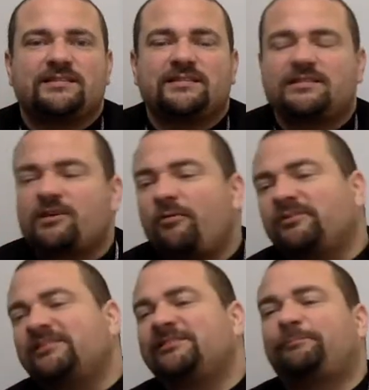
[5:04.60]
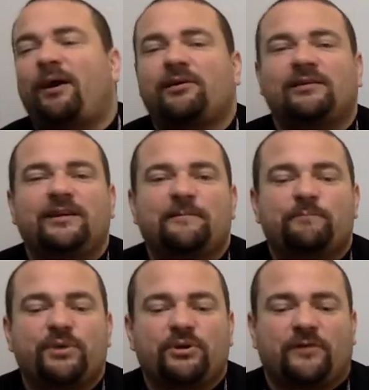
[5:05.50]
is so sparkly and
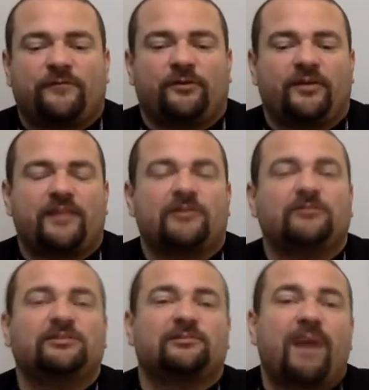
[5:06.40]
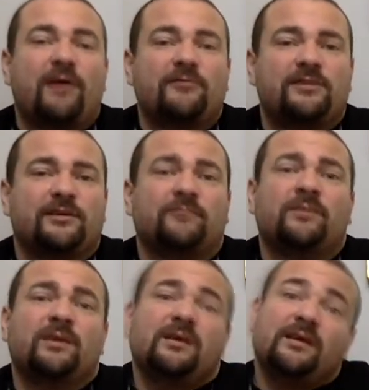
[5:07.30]
beautiful that those around him
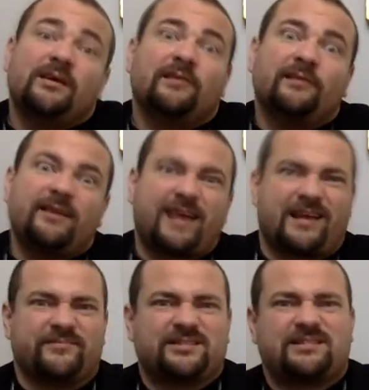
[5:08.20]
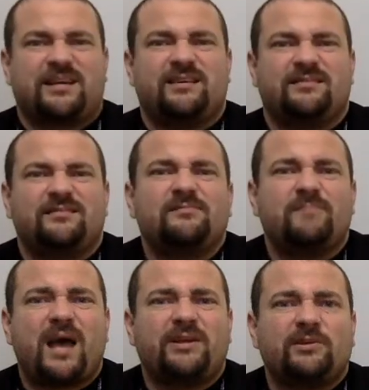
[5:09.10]
look at him and say,
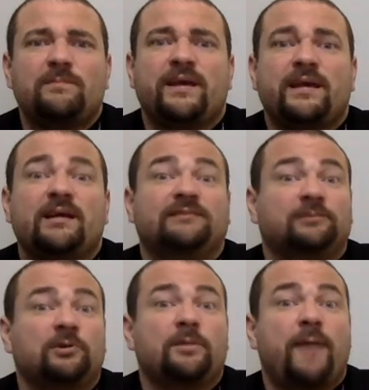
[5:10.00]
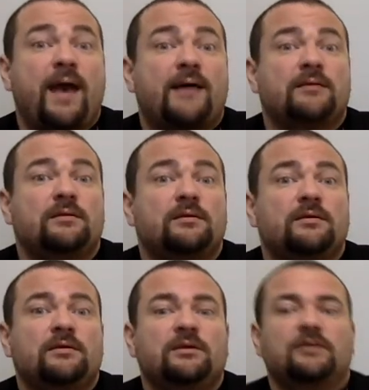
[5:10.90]
"Man, you're making us look bad."
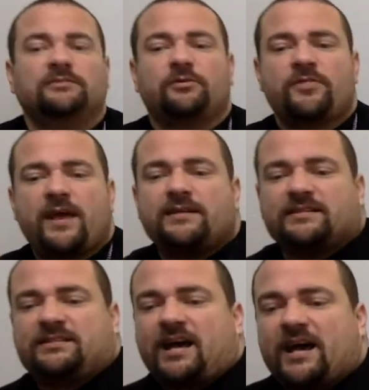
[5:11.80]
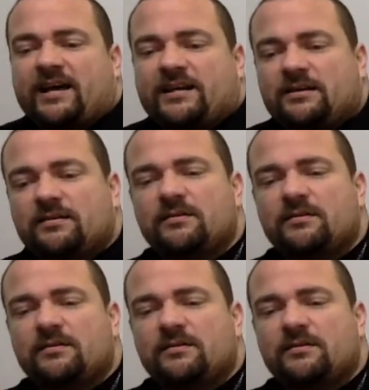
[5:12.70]
So they decide